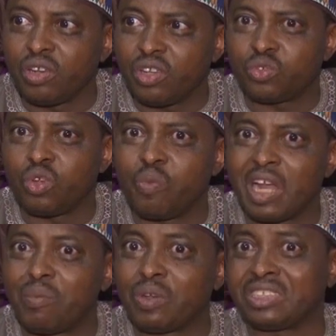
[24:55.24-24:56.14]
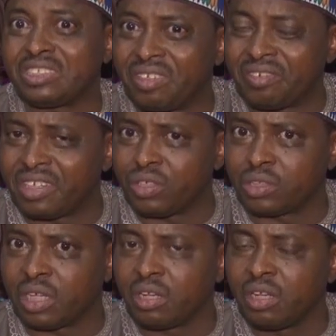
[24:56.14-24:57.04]
Southeast combined about six hundred
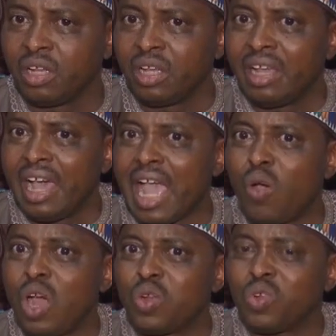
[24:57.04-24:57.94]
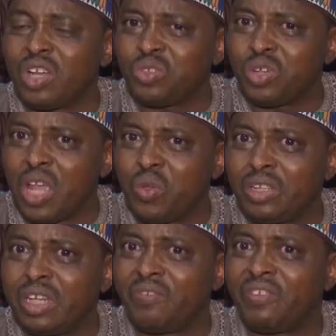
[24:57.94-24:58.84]
thousand. I want to assure you
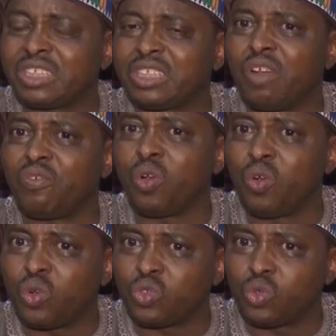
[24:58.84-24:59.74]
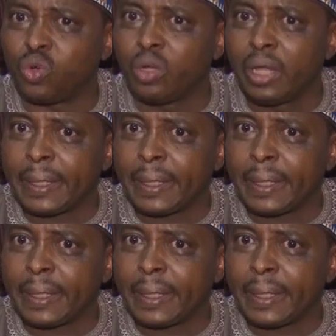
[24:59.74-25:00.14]
the defection of Kwankwaso.